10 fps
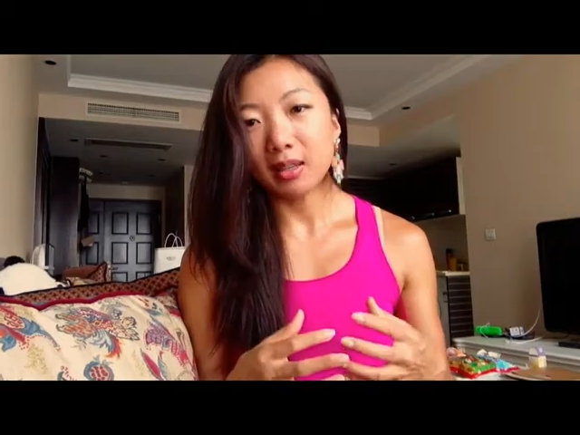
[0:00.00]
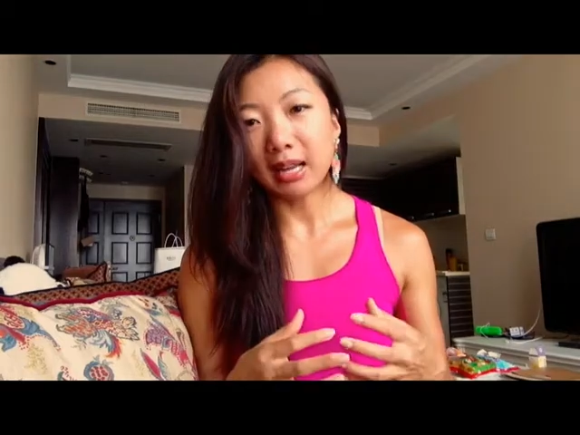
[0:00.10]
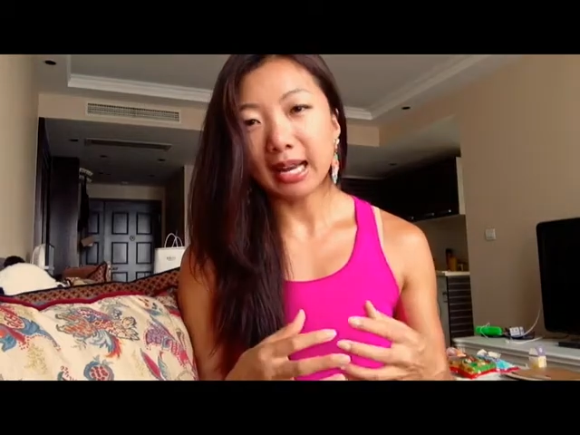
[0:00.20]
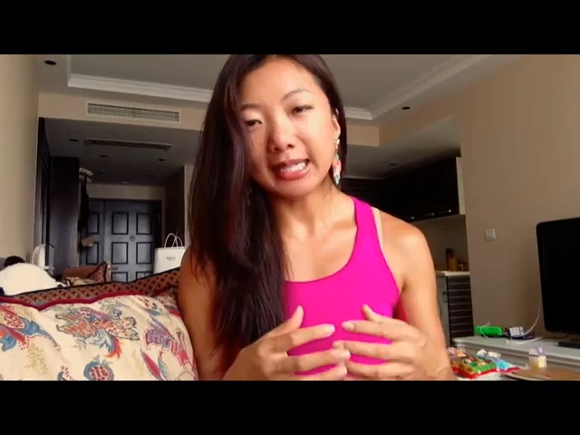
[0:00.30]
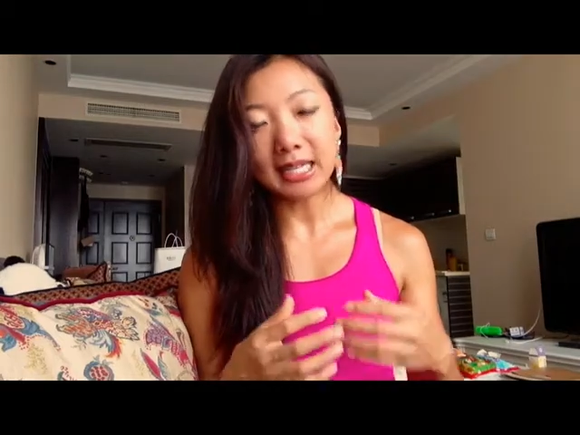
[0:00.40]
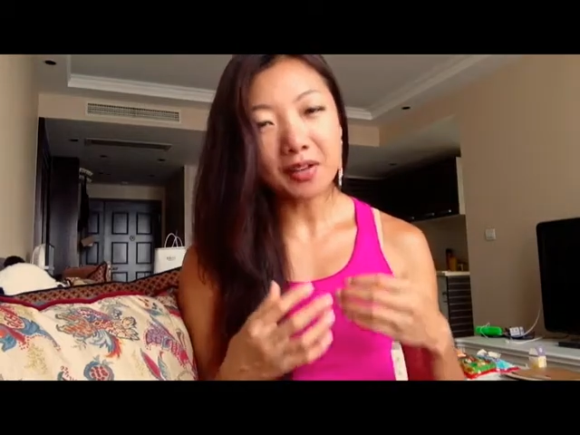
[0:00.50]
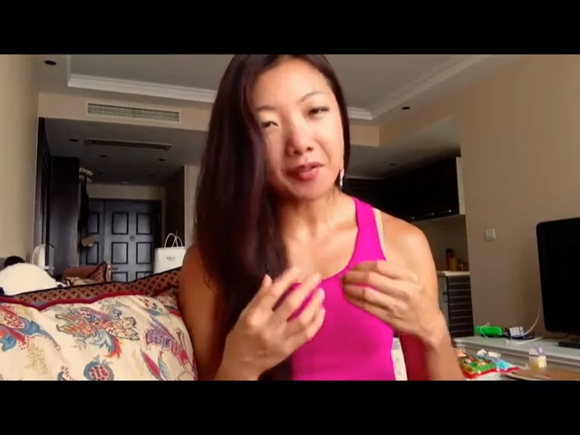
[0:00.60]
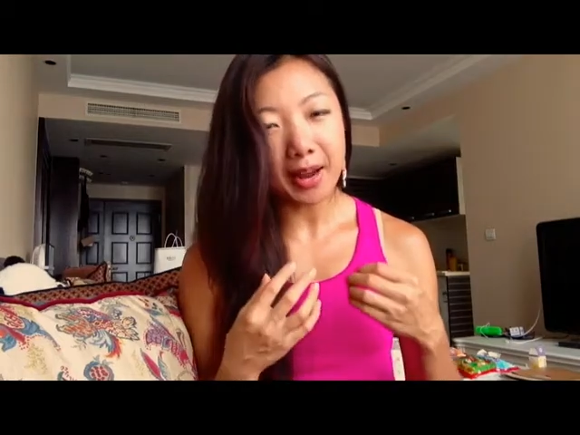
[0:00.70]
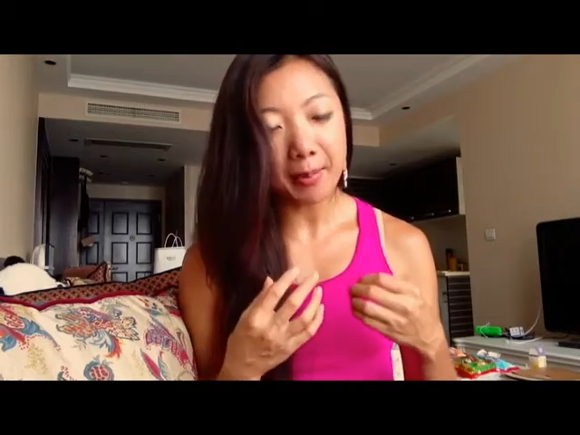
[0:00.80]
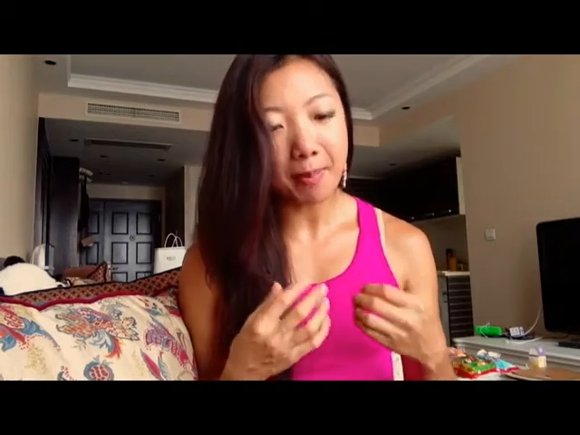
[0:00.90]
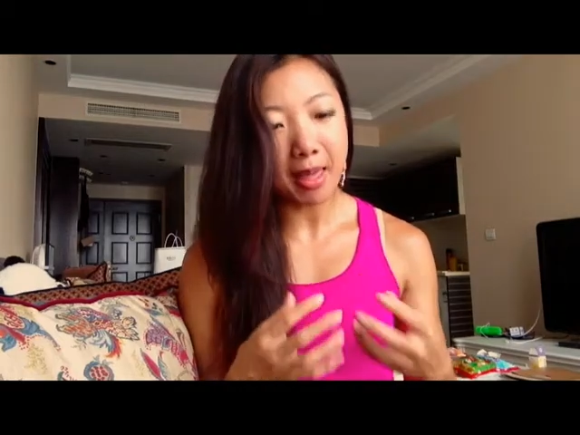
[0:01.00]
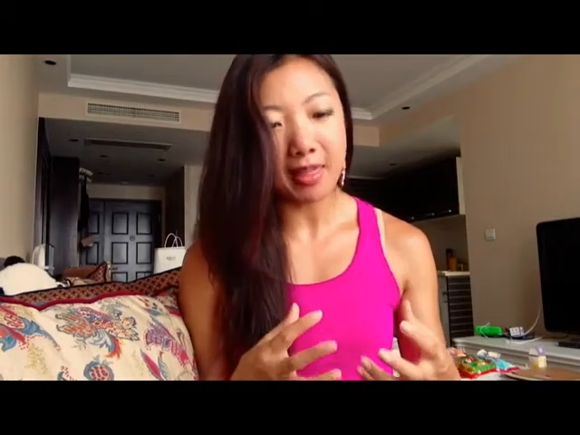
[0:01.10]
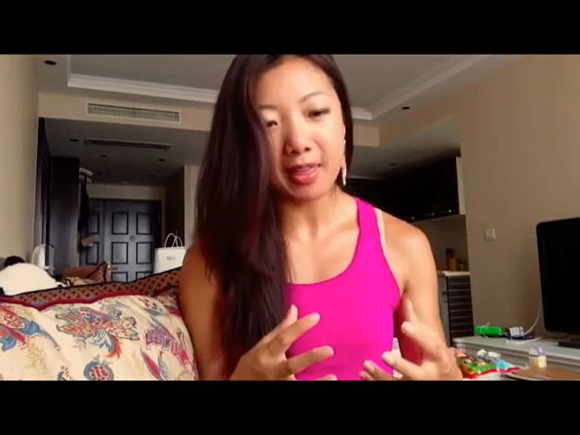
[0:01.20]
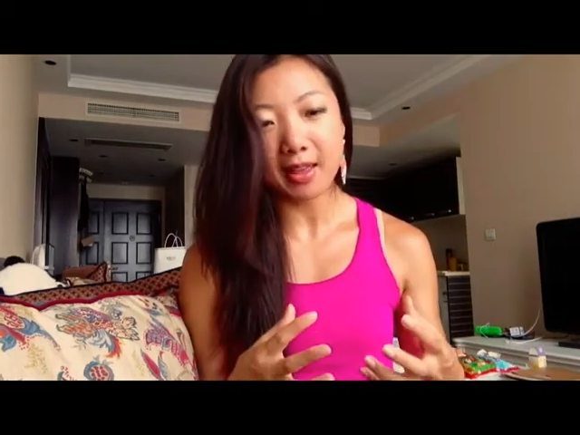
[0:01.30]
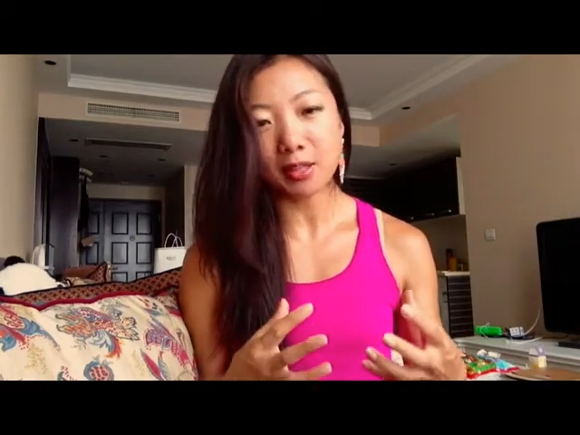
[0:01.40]
Identify
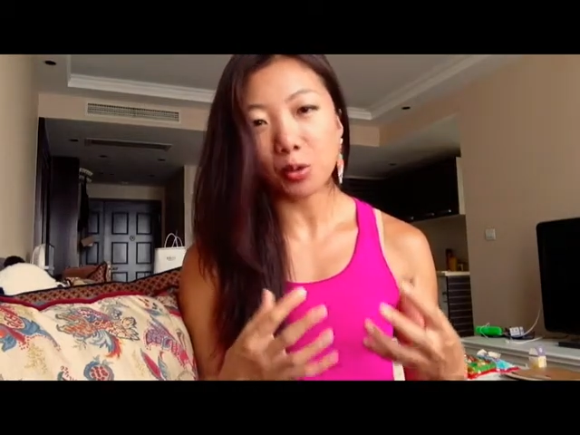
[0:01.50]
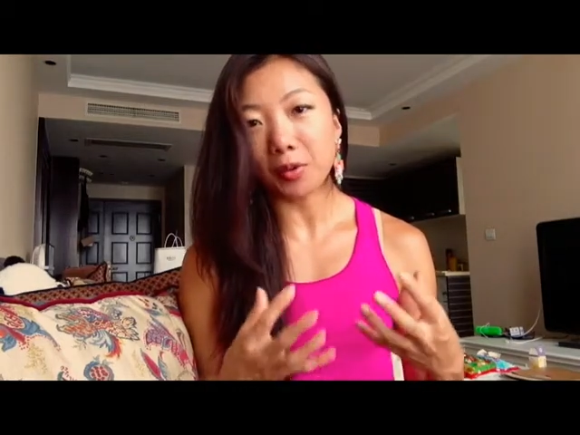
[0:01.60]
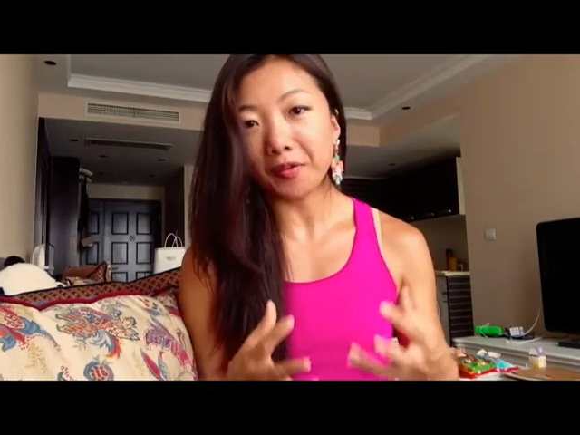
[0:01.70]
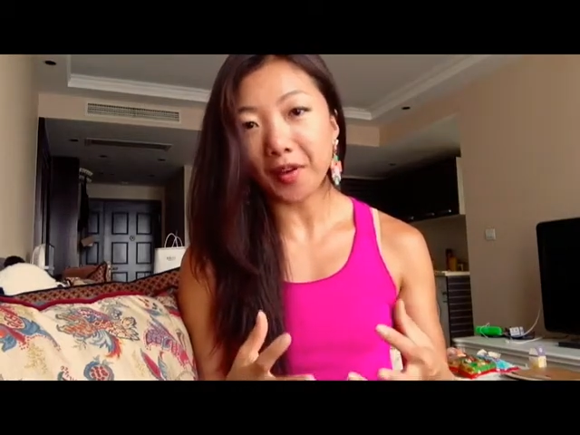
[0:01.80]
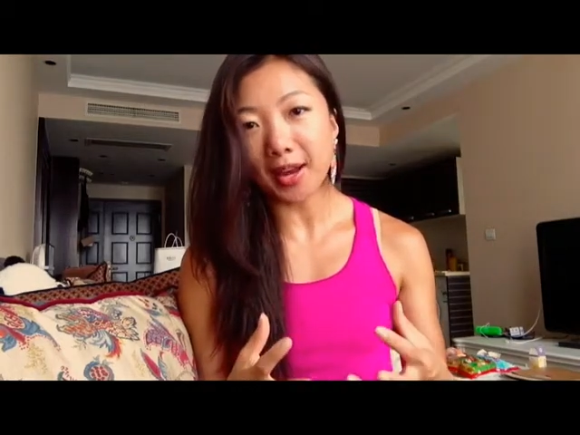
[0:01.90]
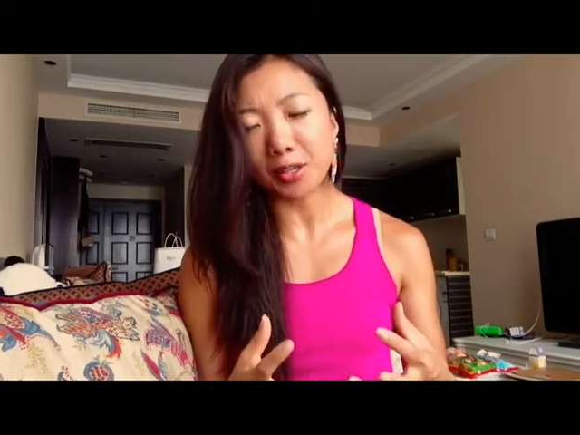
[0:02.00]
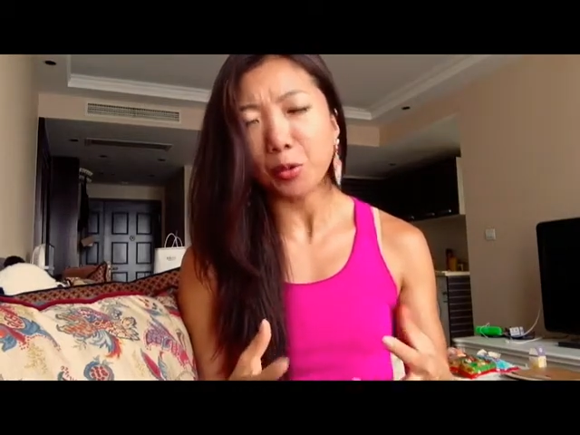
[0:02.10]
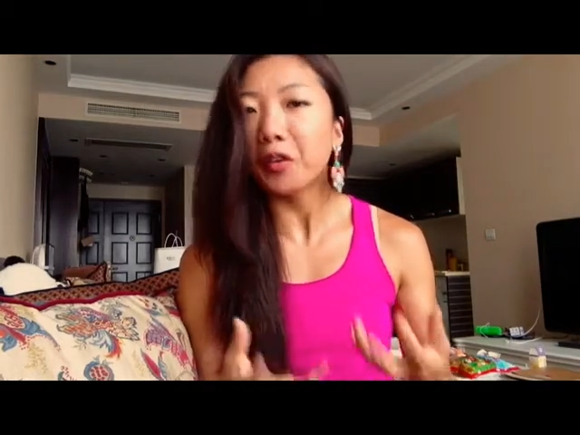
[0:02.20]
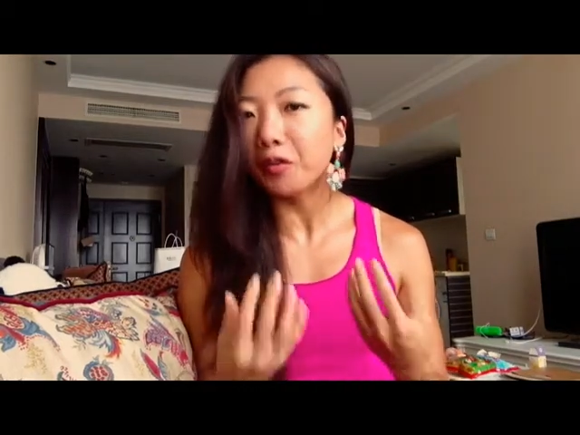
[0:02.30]
methods or friends who've